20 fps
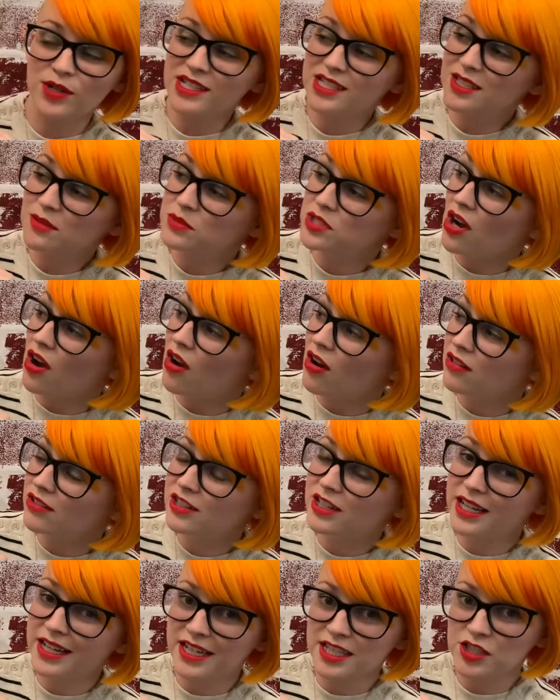some taller
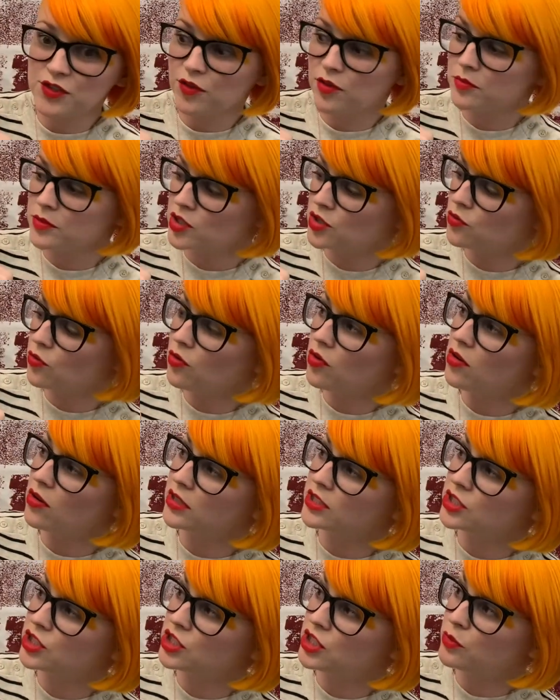kids from school. And
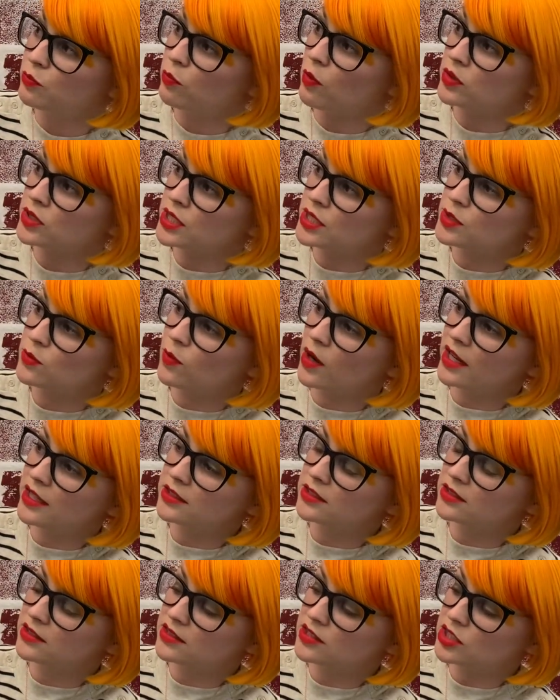she does what?
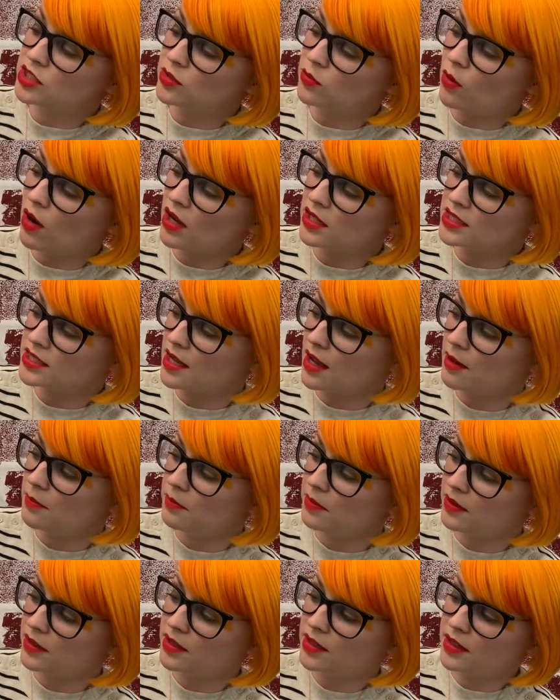She walks up
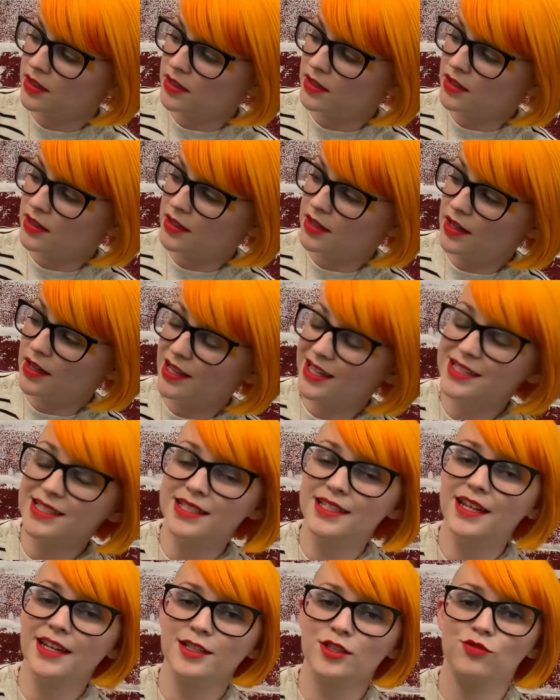and
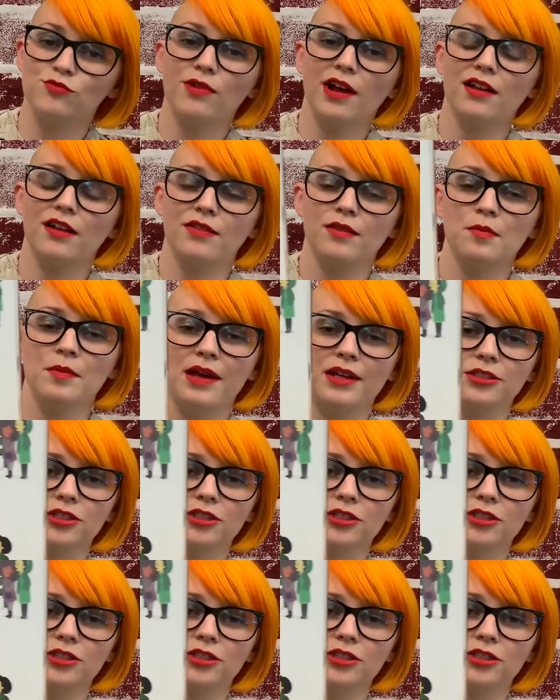stands right on the bench.